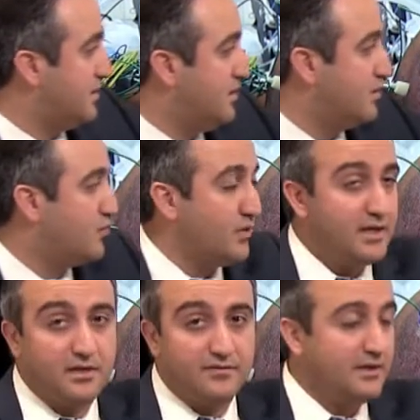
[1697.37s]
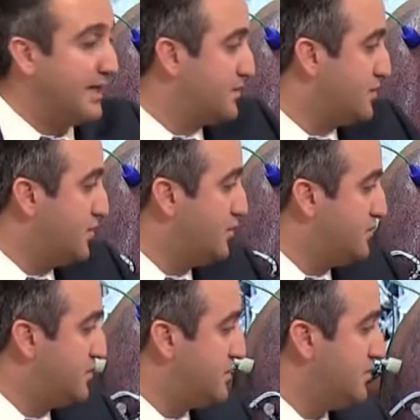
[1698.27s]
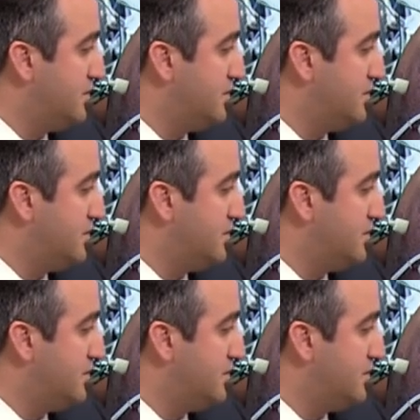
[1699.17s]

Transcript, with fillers: a grid of electrodes